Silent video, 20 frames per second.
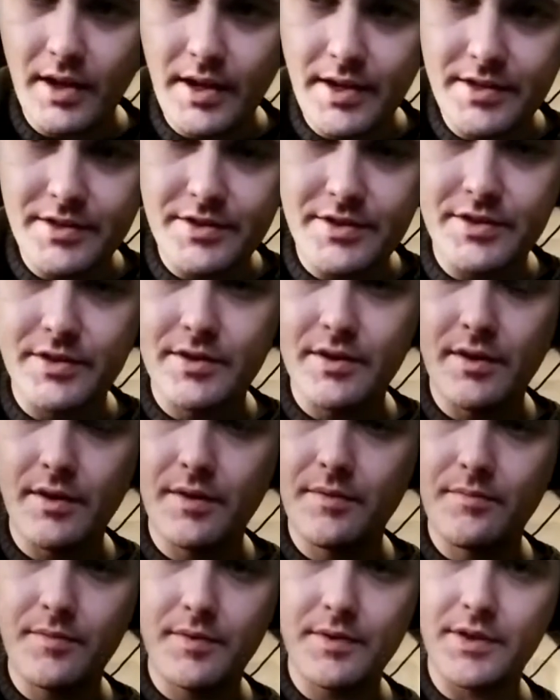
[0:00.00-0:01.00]
it's
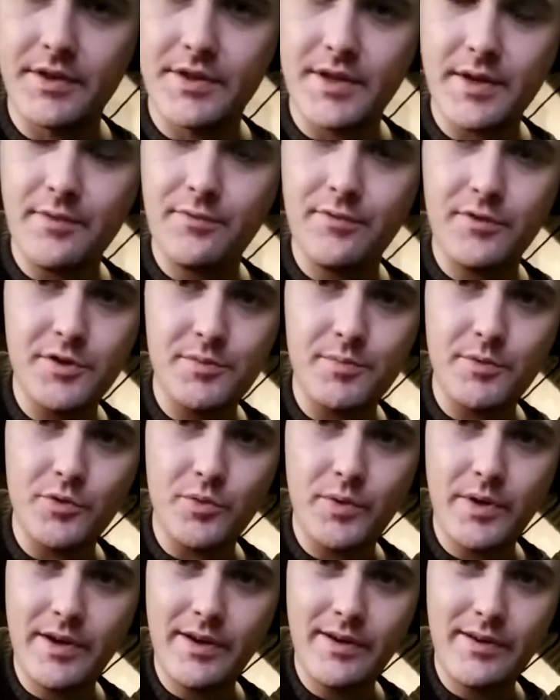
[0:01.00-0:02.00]
the difference
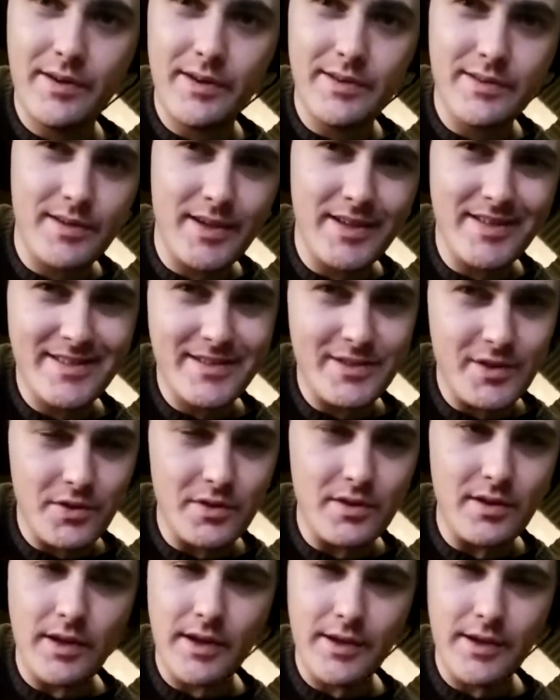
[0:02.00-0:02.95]
between it is it's subtle.